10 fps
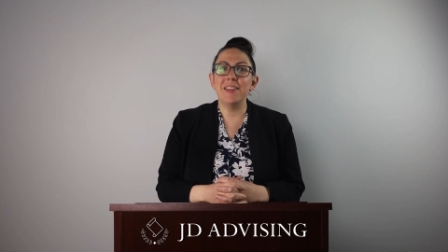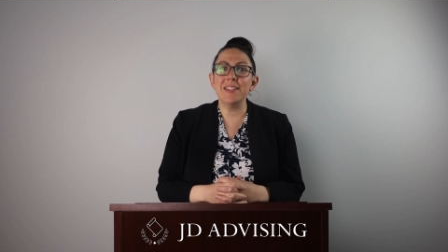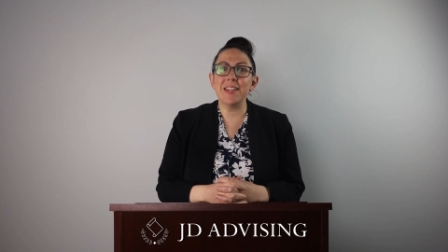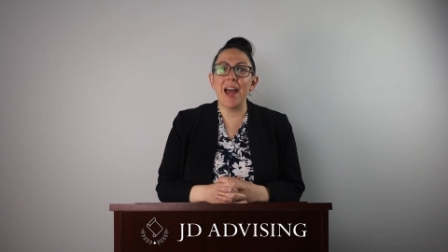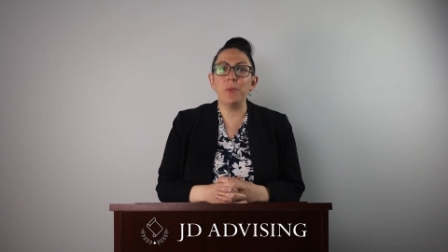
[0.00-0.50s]

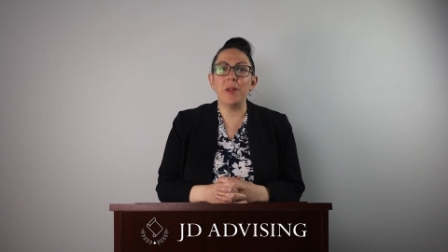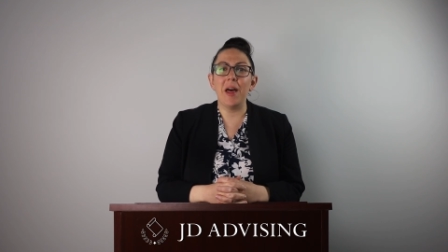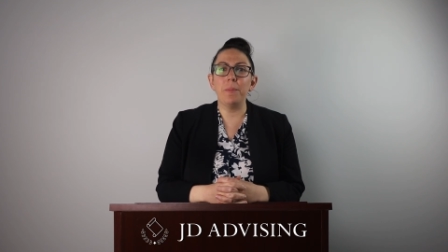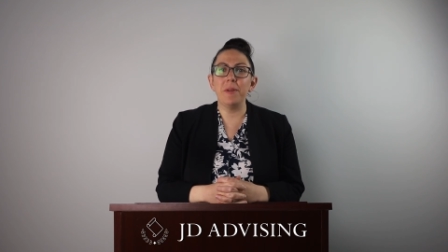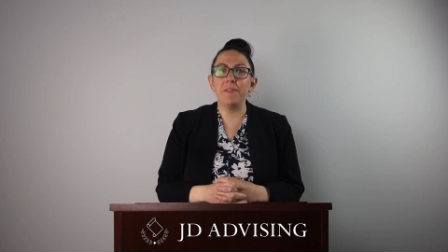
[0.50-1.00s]
This guide will
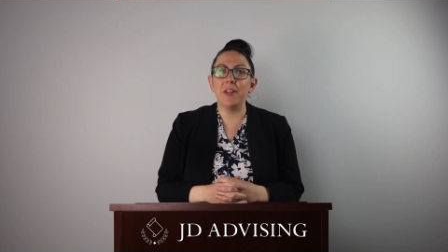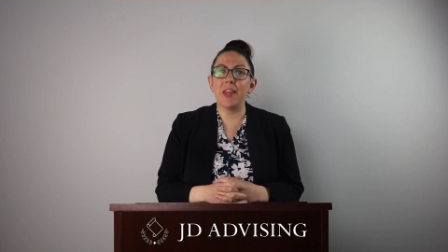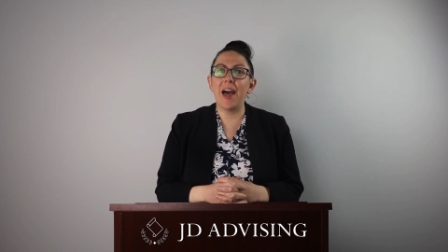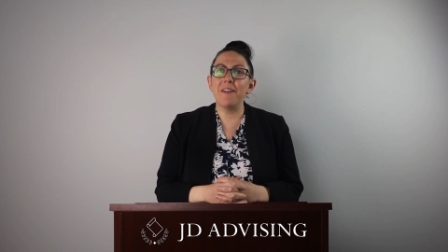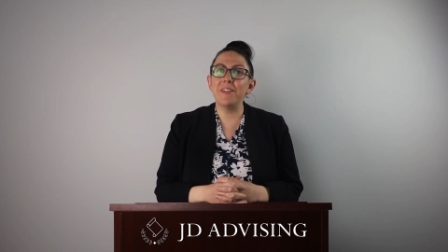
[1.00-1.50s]
help you feel
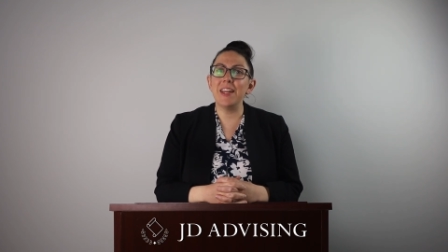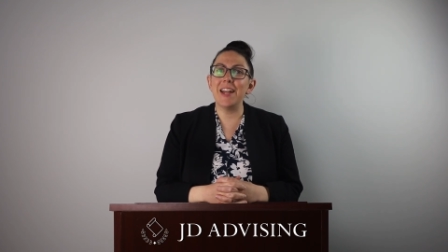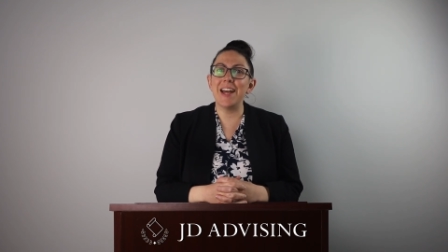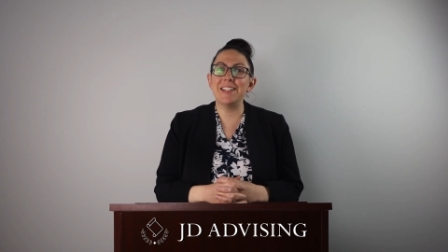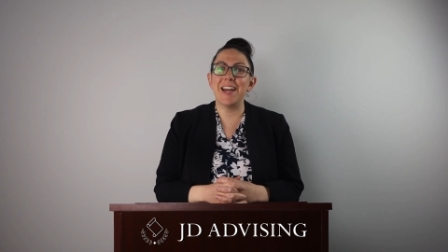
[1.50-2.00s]

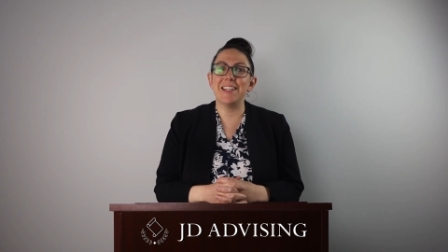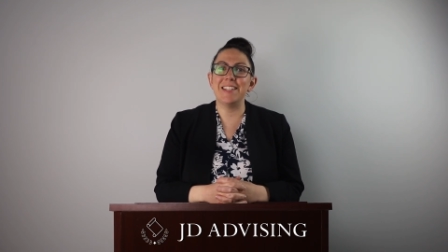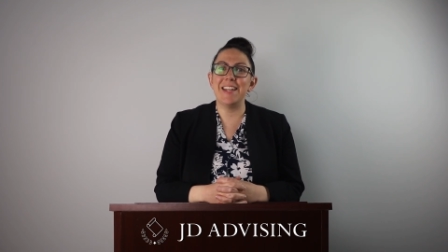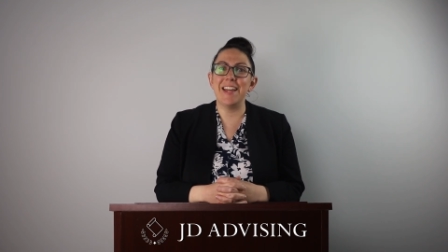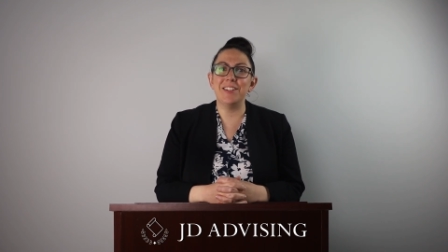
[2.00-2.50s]
confident on
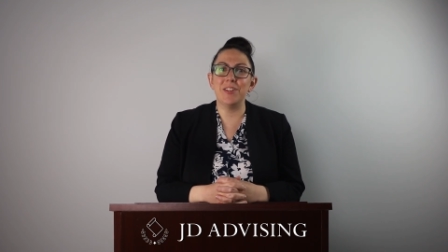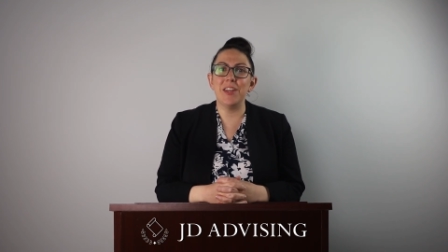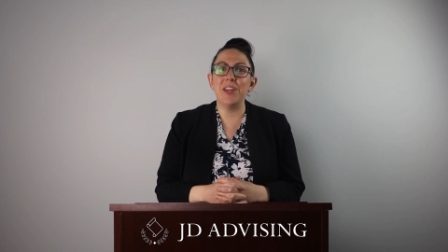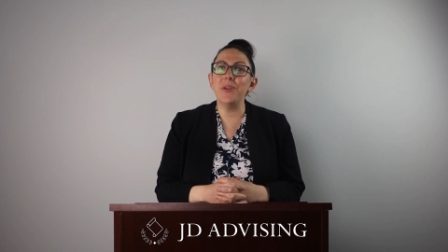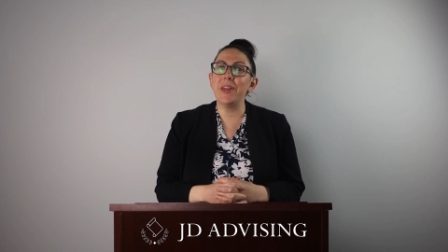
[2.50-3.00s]
test day so
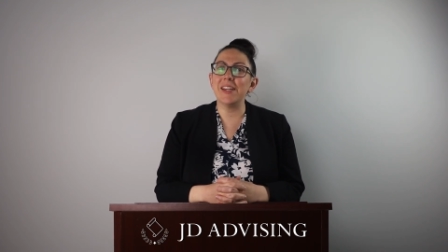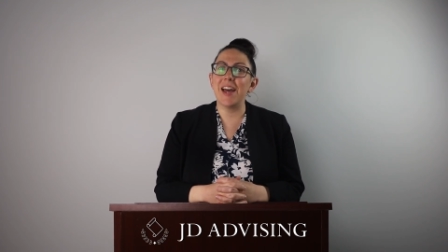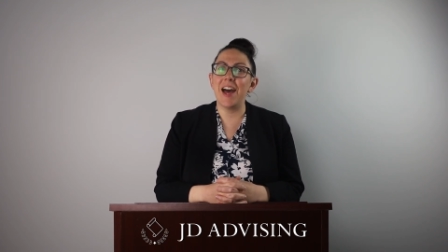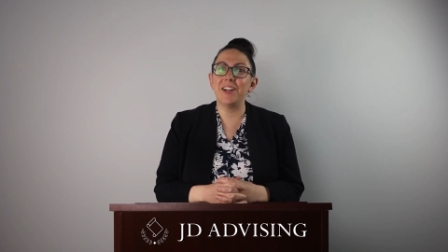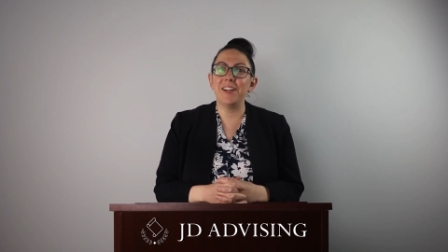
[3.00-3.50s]
that you can
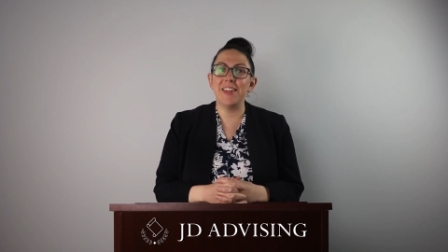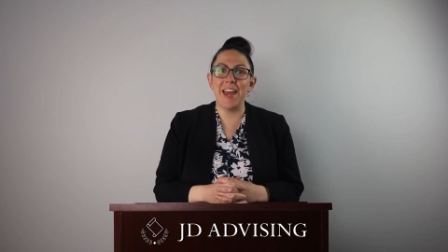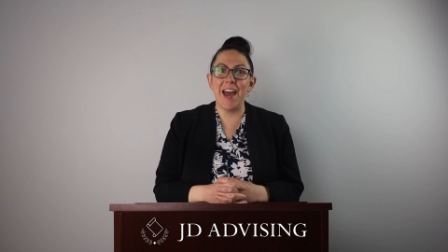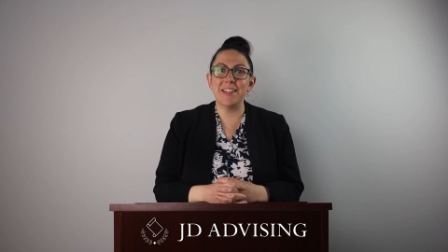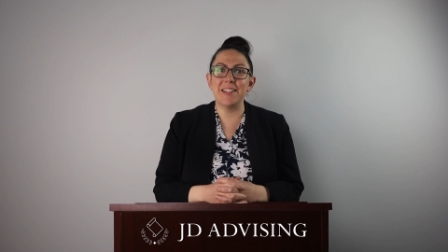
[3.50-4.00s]
conquer
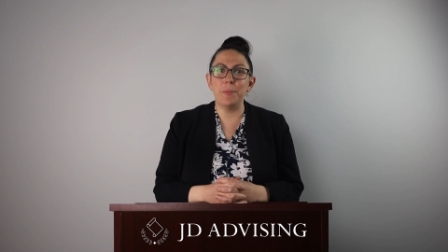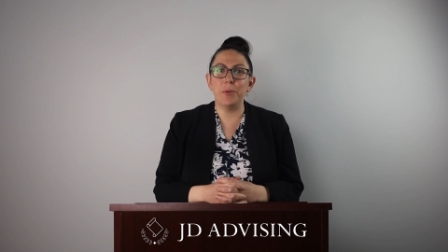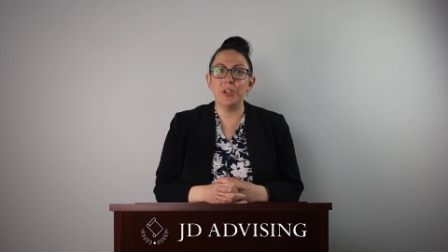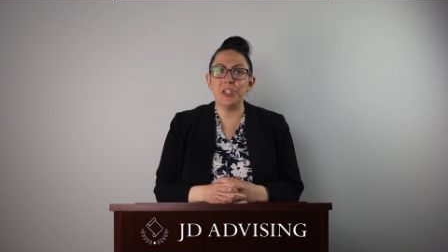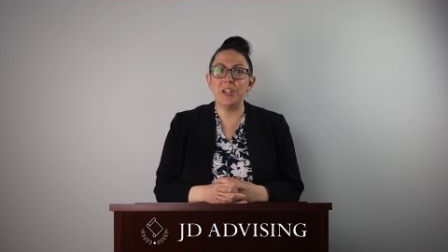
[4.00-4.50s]
the essay
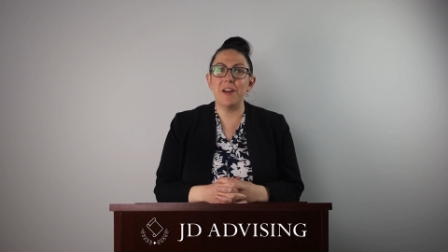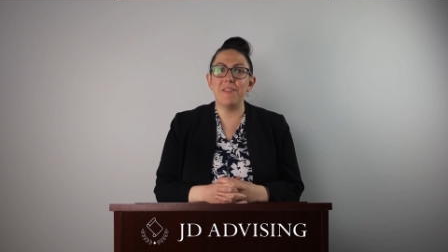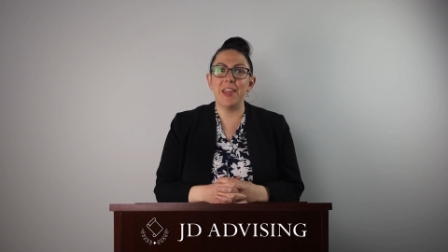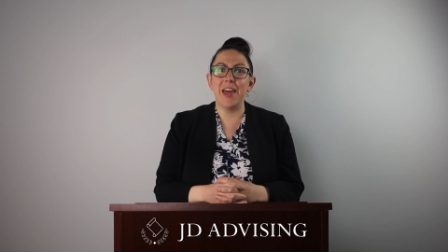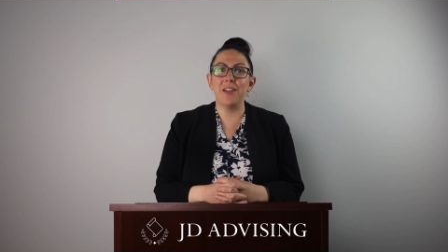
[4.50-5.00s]
portion
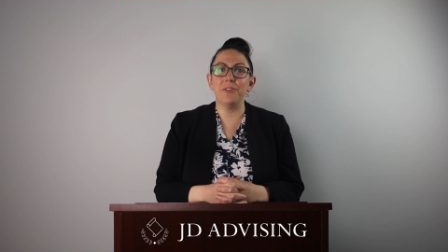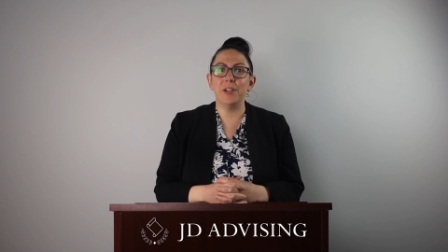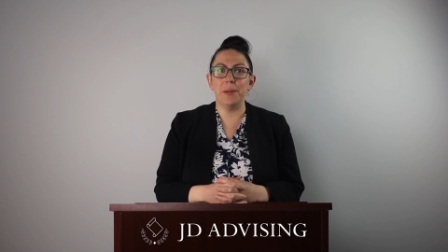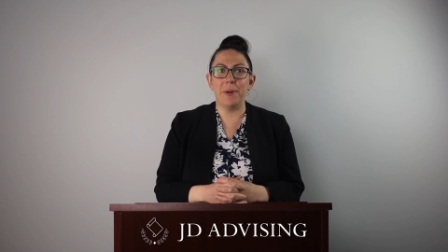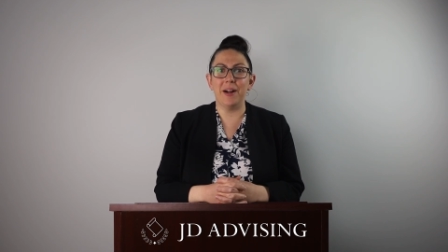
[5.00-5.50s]
of the
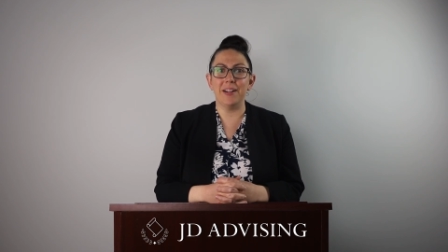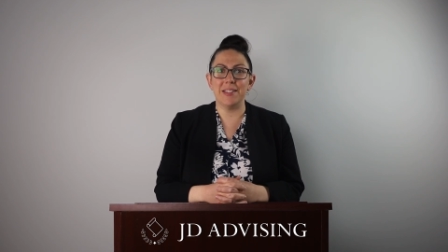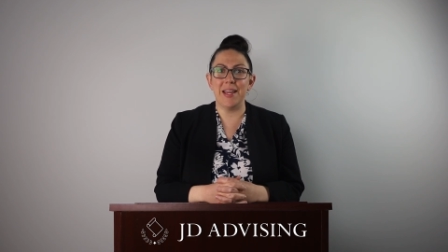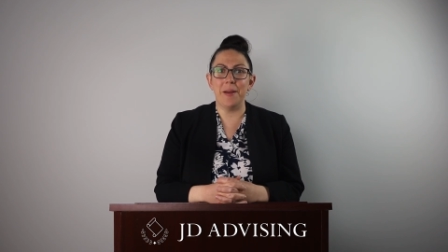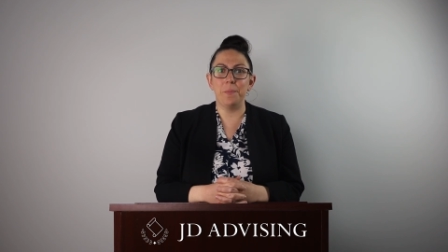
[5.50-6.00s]
California Bar
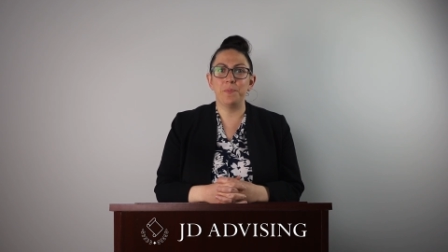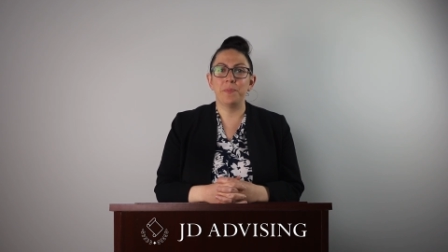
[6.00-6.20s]
Exam.